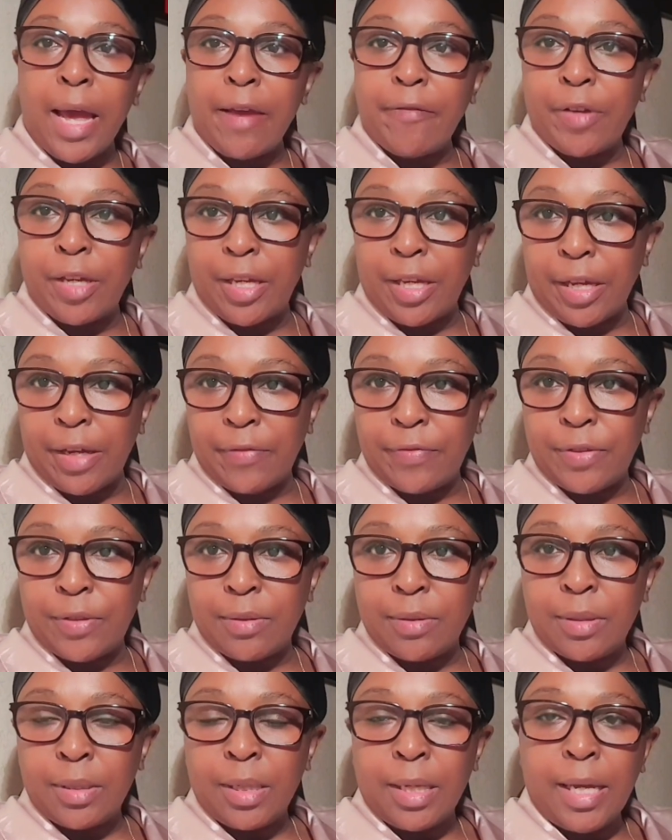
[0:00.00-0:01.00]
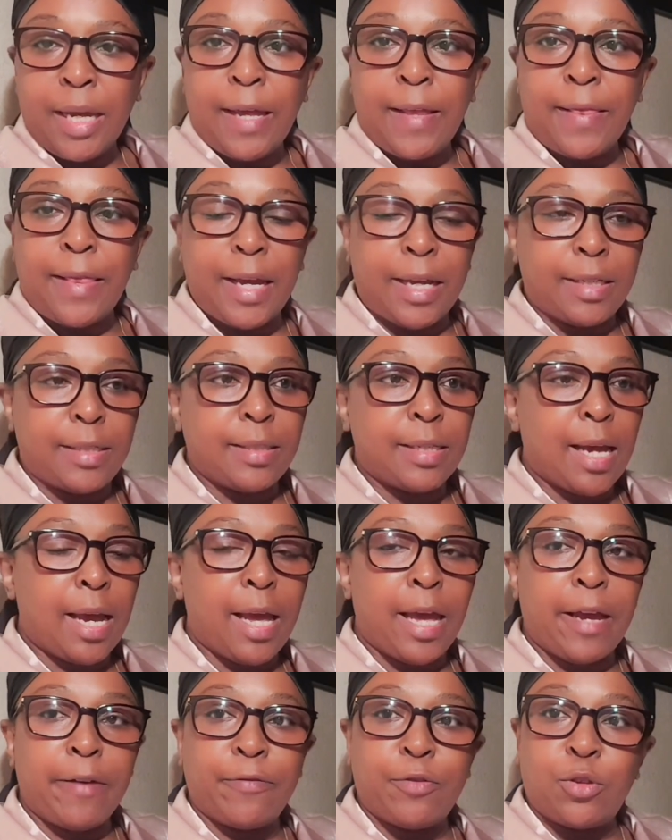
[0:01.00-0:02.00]
a gift that I
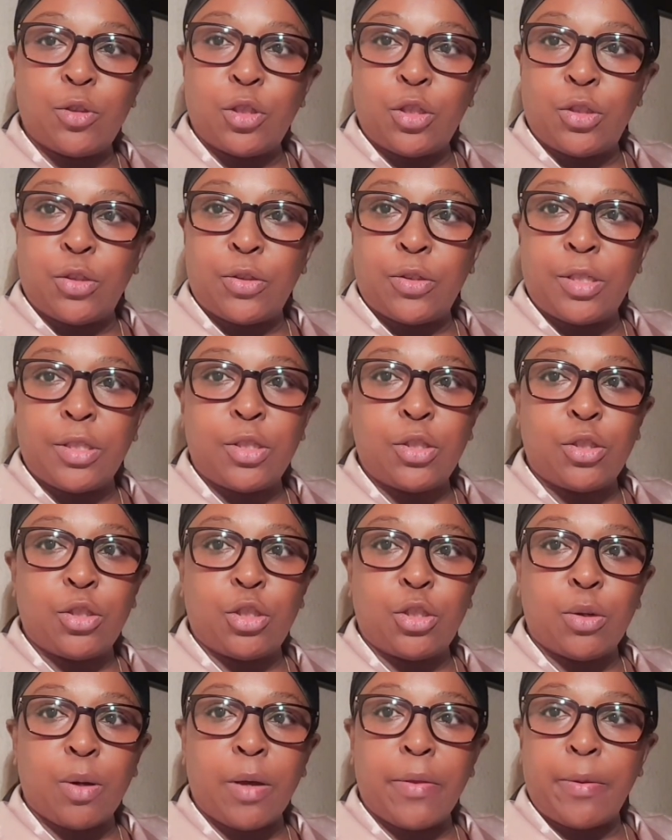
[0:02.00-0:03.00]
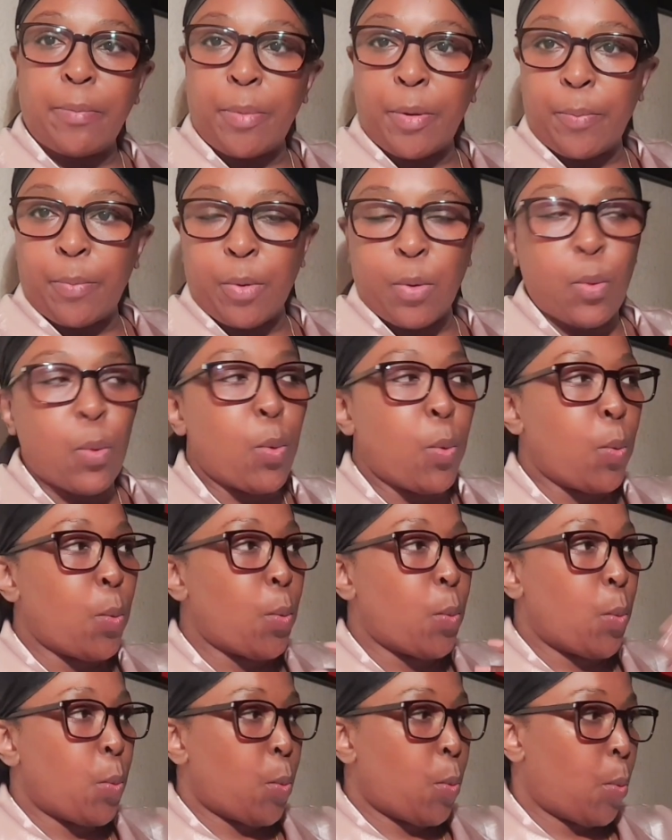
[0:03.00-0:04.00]
have to use it to show other people
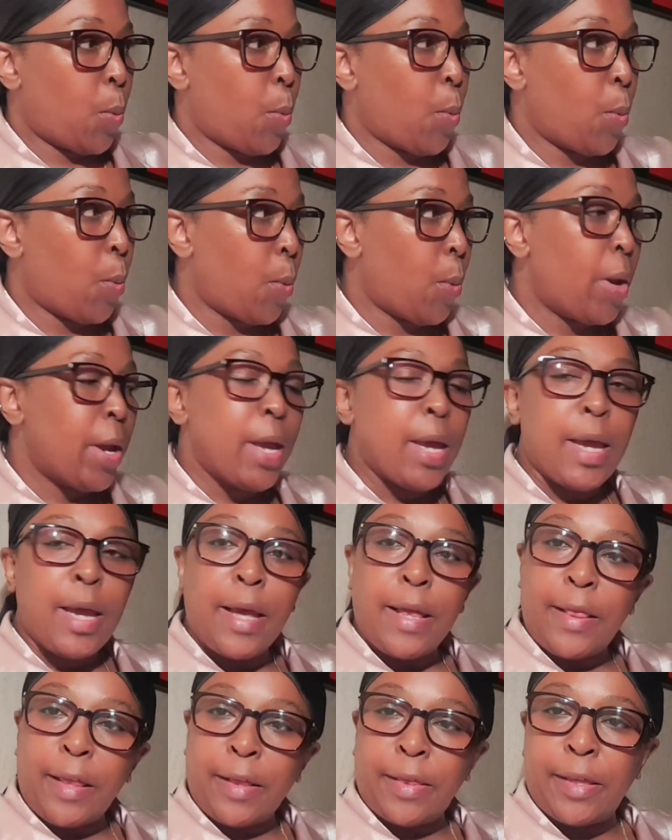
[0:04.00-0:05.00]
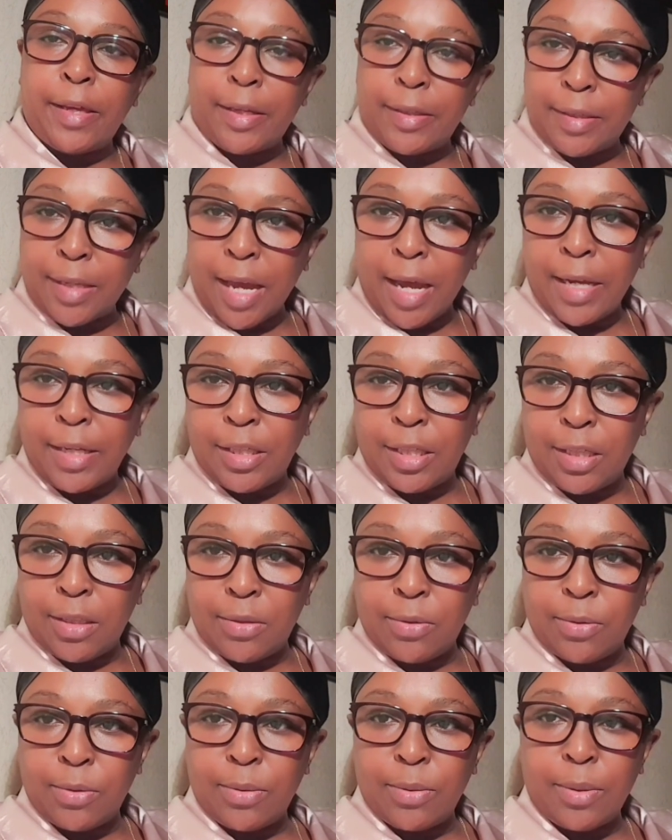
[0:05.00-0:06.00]
the things I
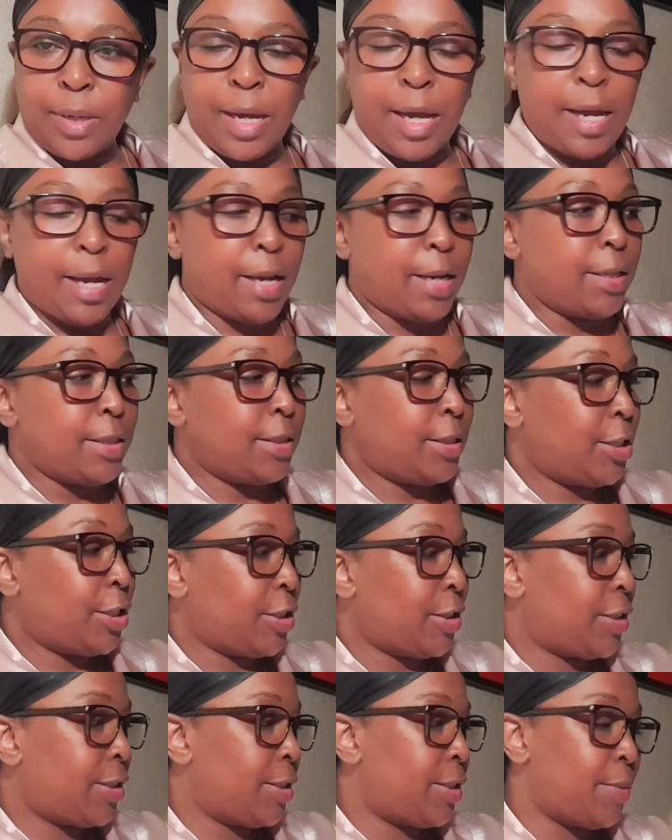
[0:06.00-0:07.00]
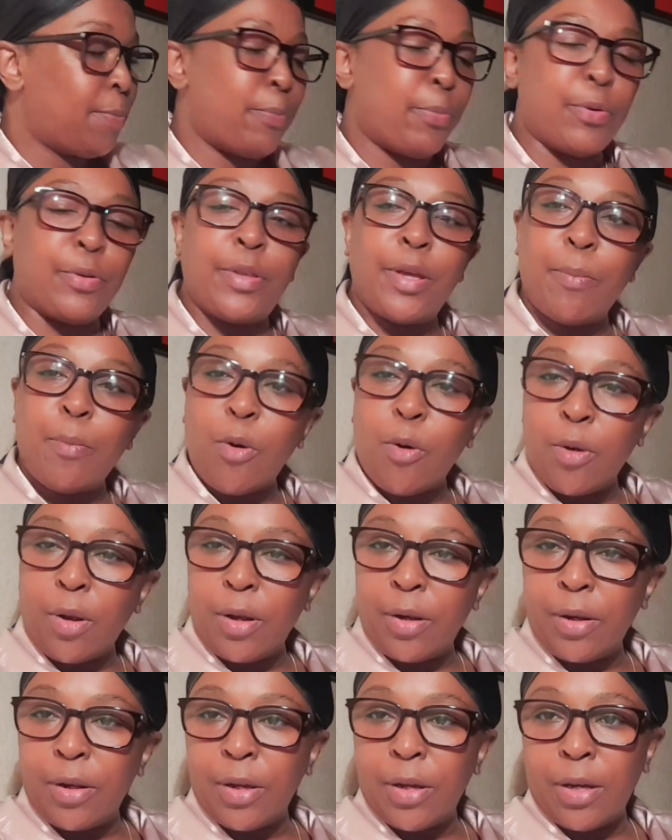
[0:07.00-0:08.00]
do and just put them
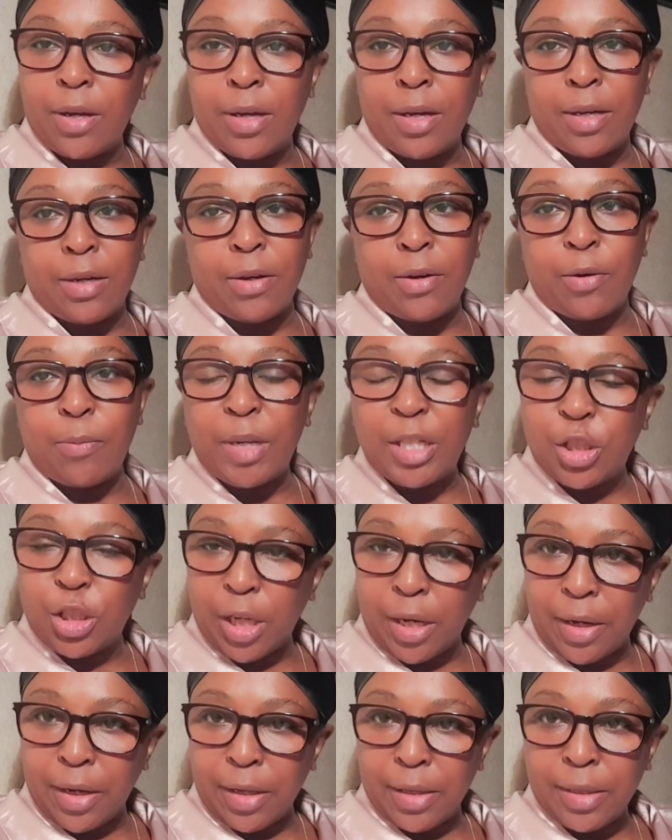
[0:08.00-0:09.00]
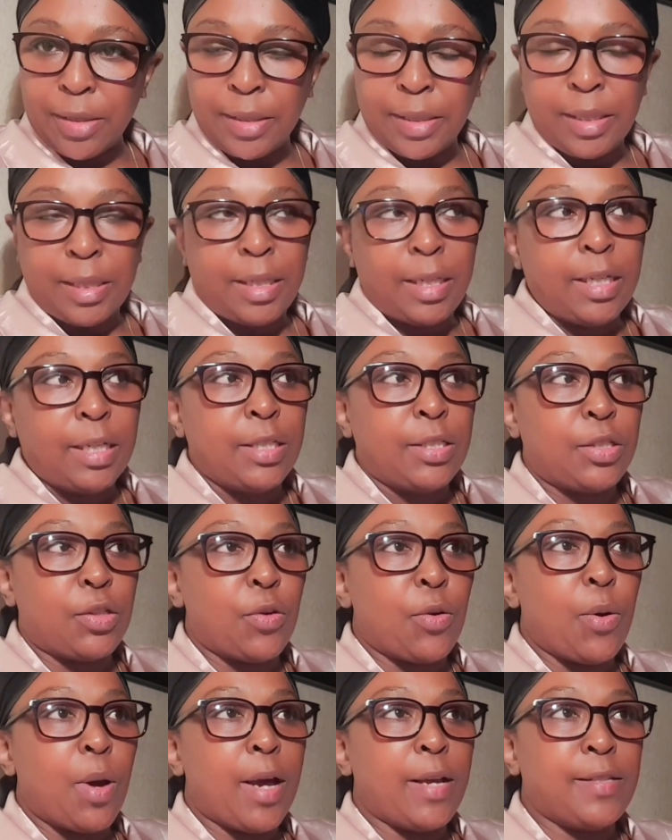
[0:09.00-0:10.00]
on my channel.
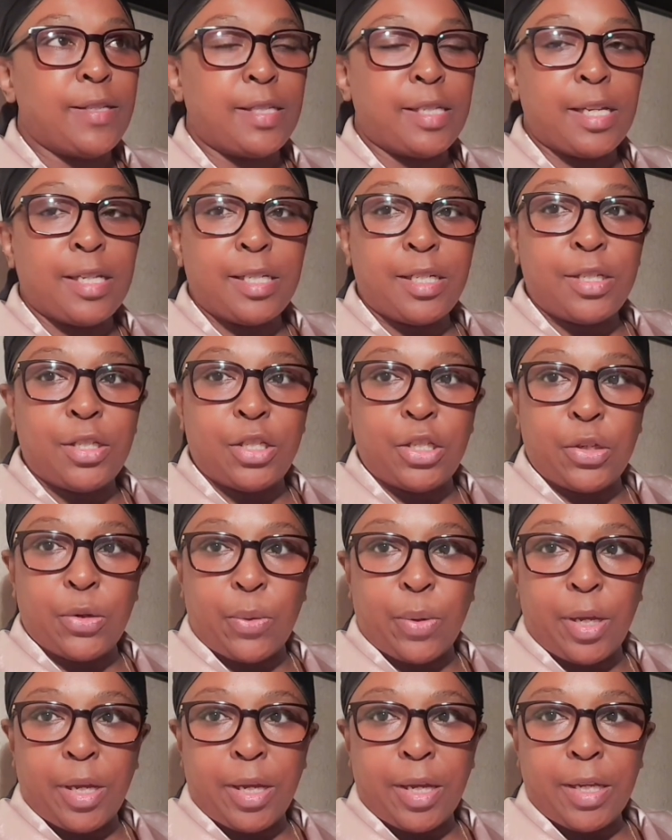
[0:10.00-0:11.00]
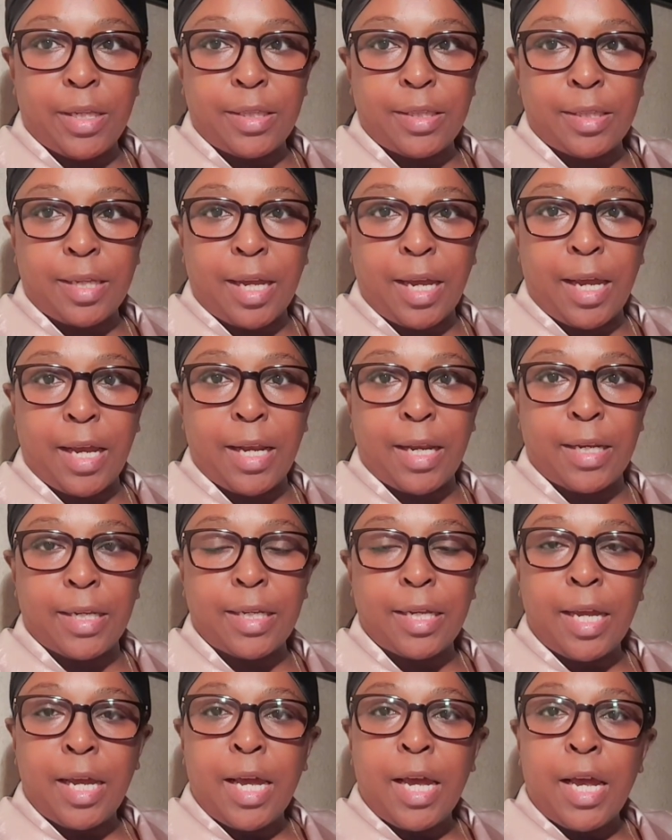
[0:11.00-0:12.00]
So I started doing it, and
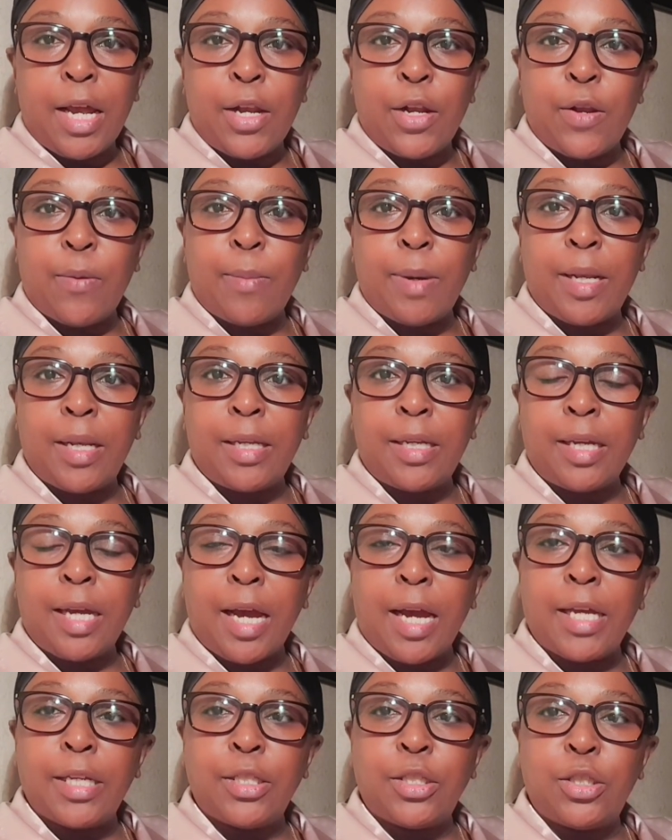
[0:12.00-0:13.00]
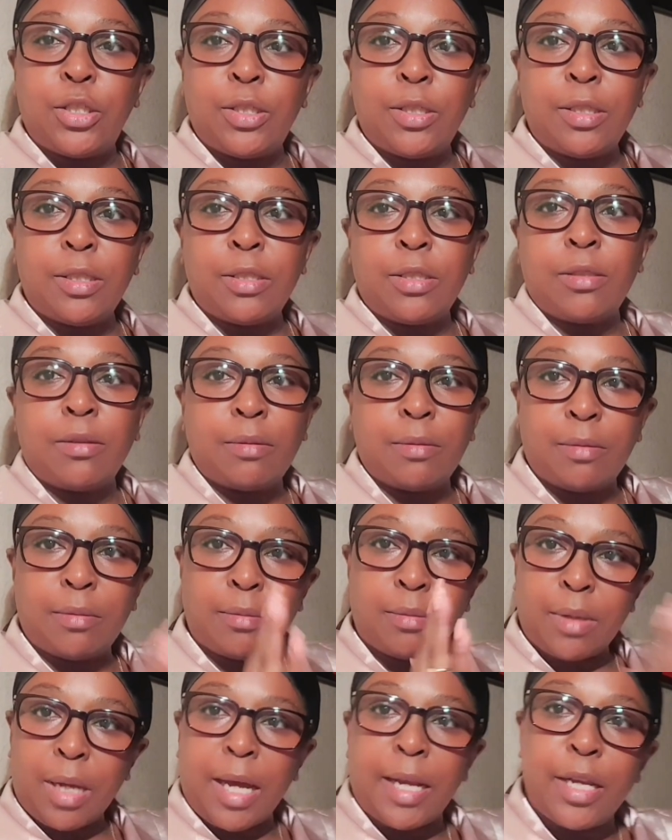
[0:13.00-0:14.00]
normally I
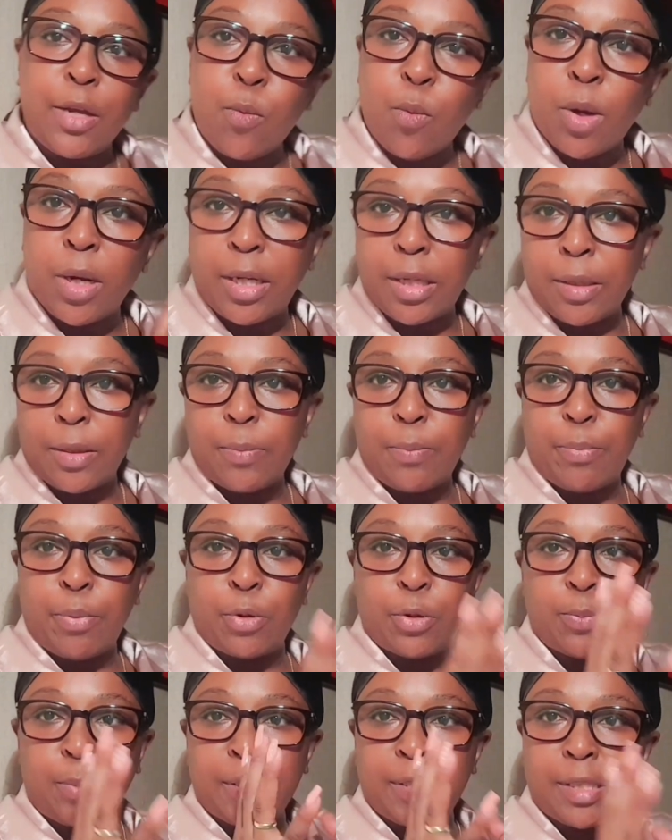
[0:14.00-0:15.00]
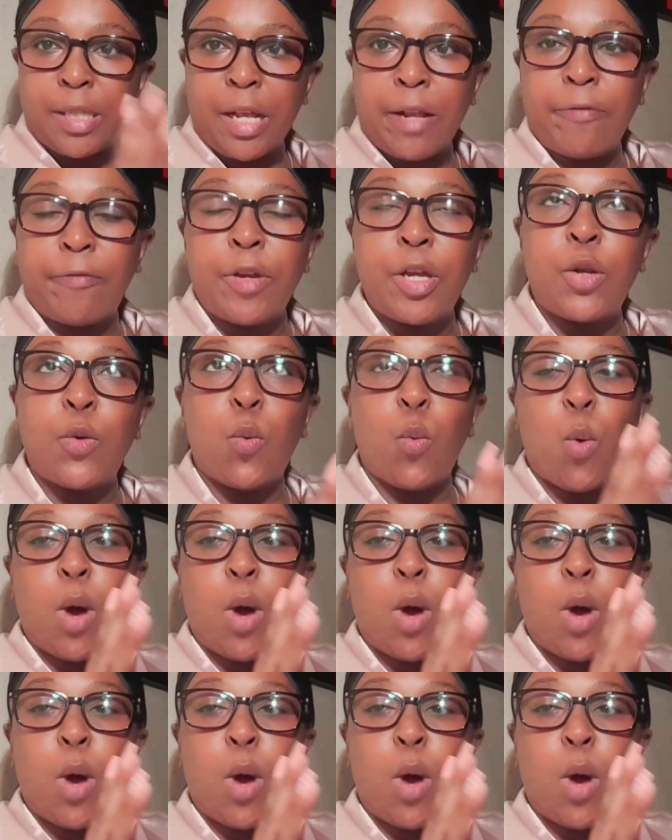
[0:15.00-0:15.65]
didn't want to put myself in